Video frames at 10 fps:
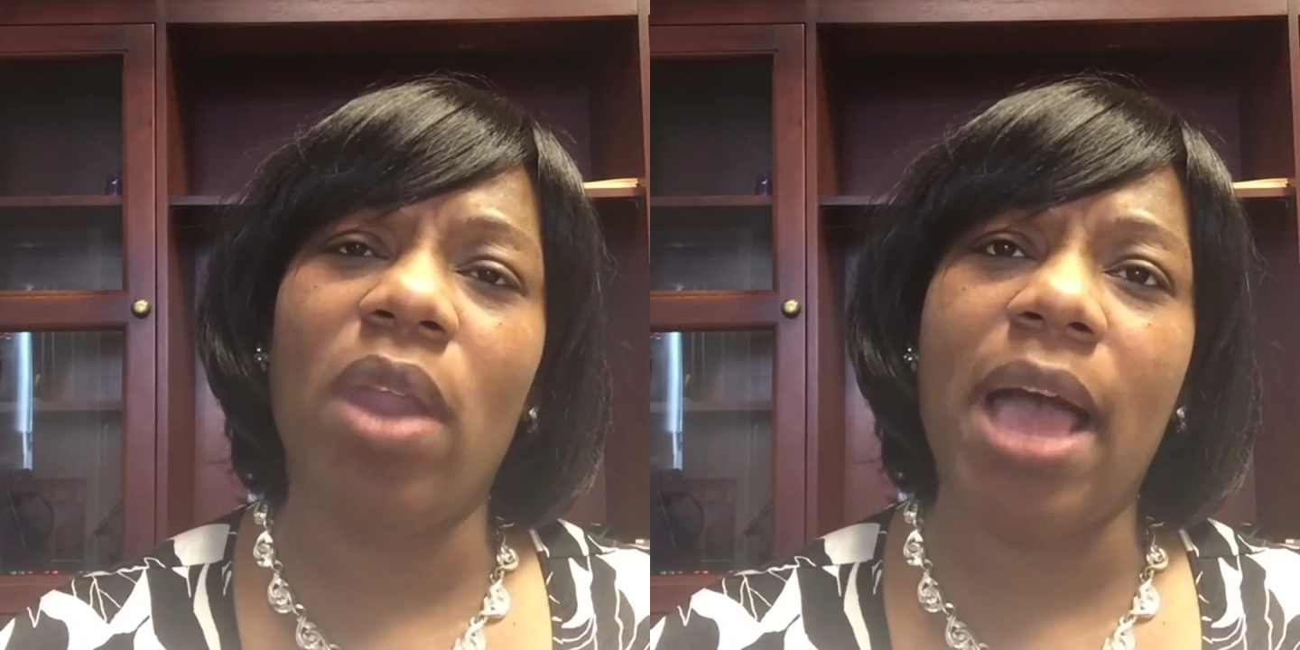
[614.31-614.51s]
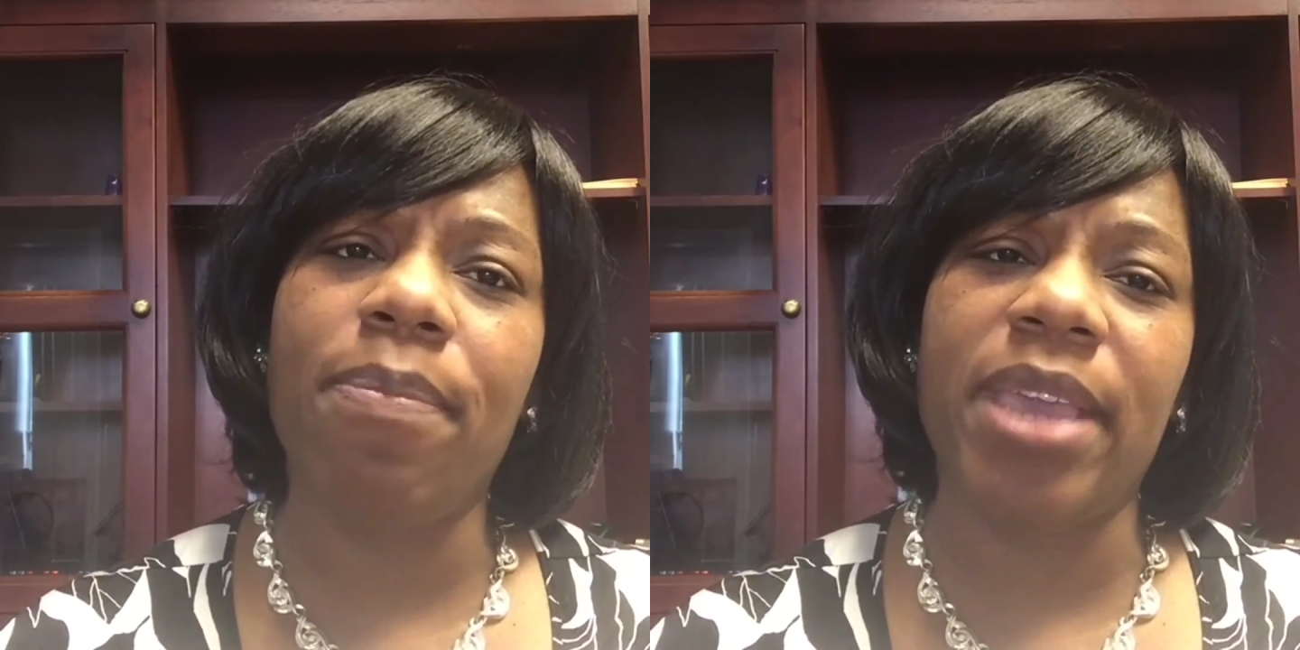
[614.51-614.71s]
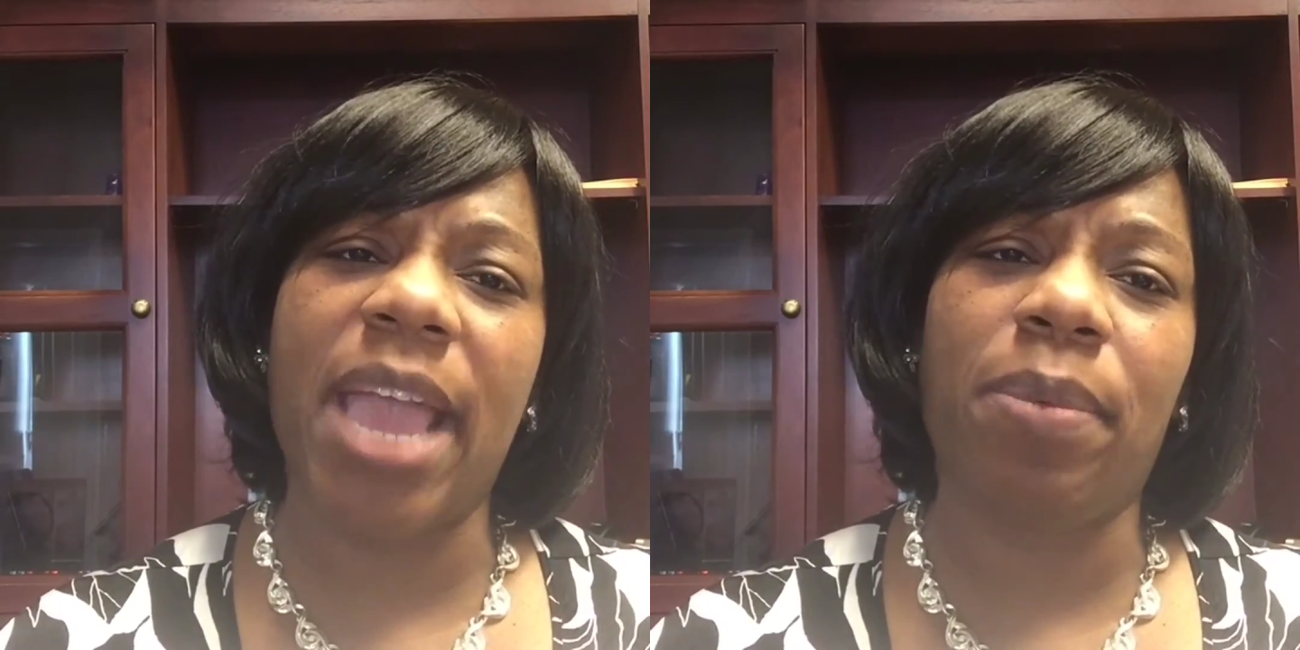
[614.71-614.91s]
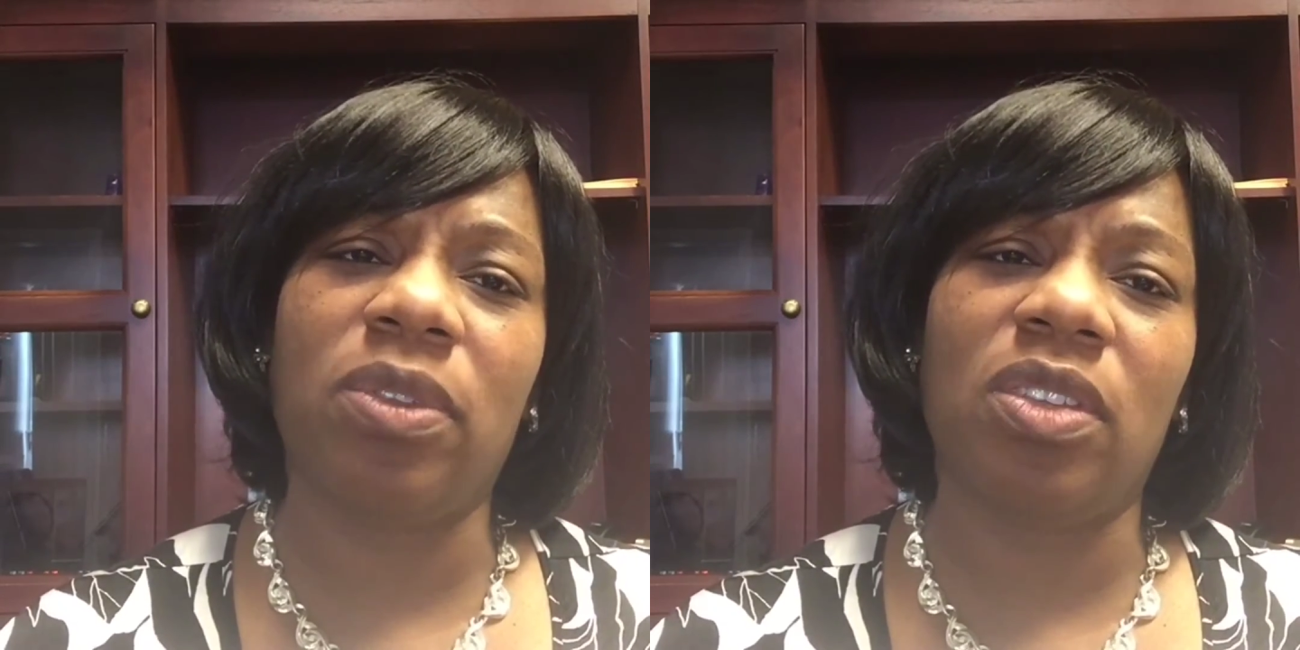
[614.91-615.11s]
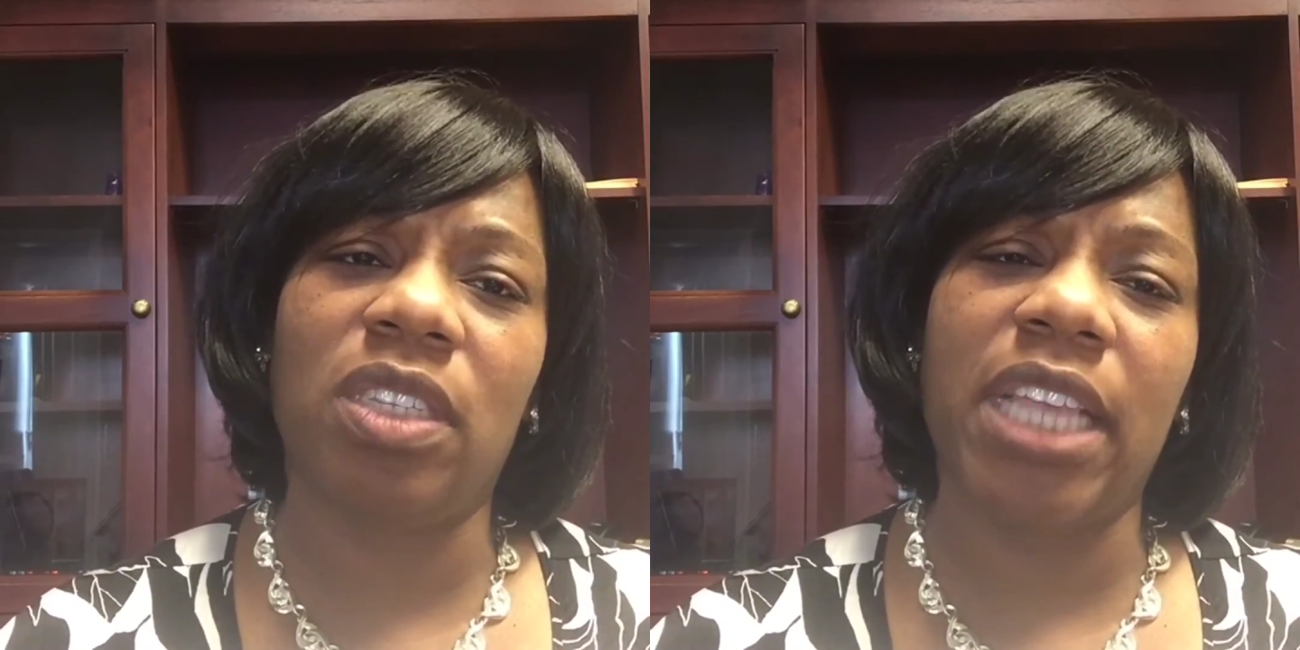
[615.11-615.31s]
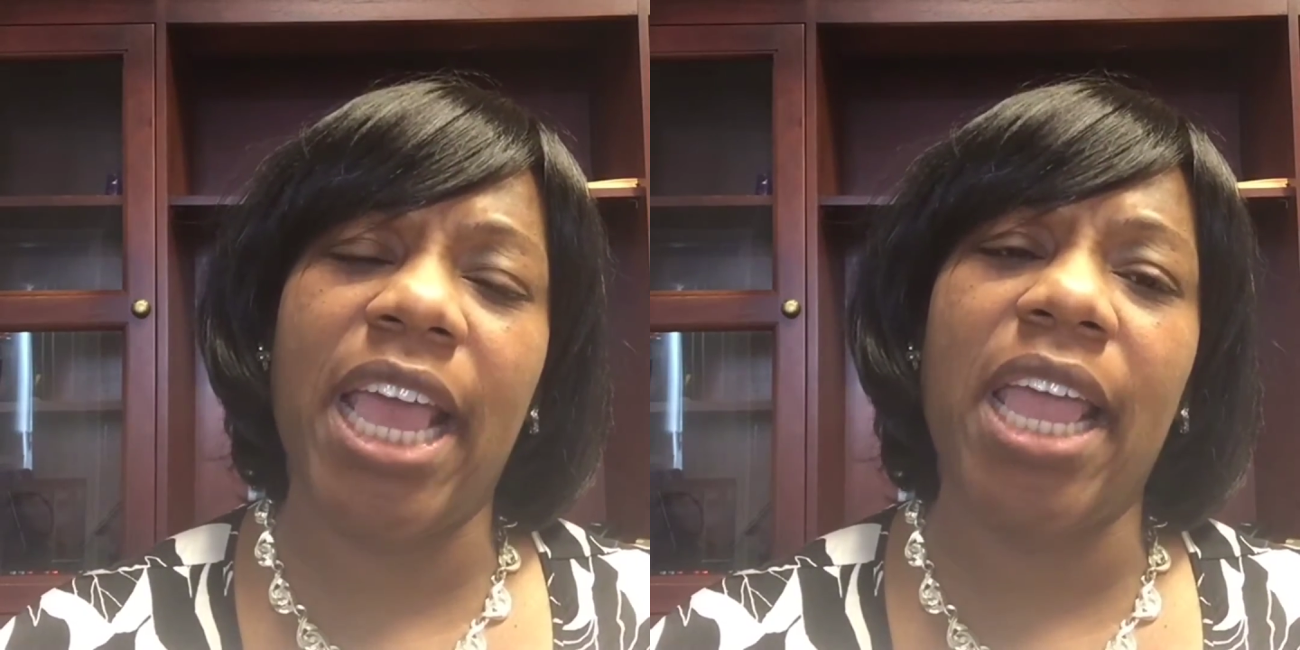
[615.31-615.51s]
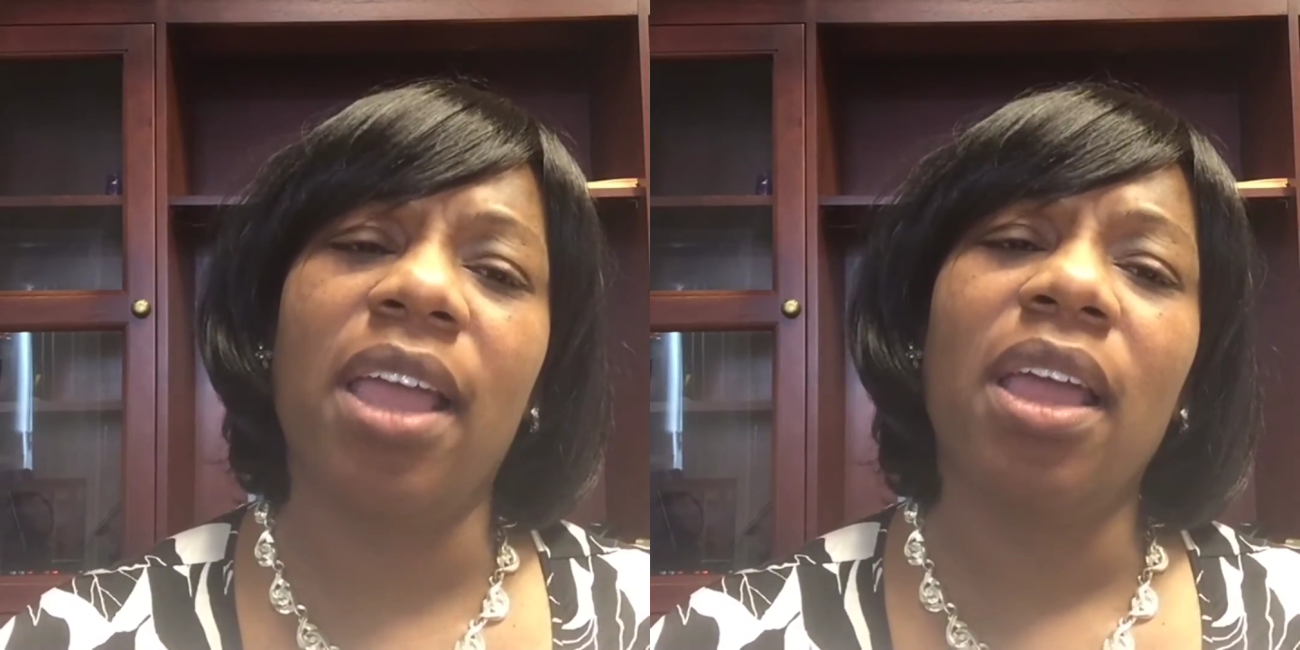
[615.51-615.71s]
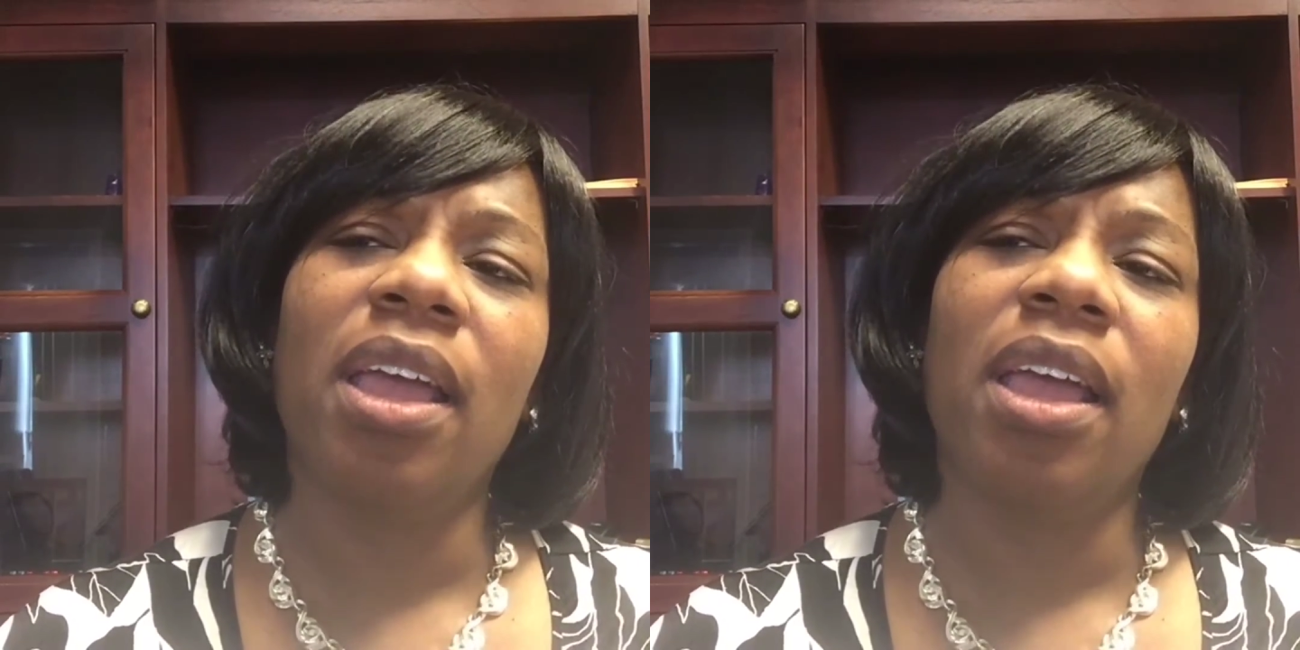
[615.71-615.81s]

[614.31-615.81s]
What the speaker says: will I be able to say,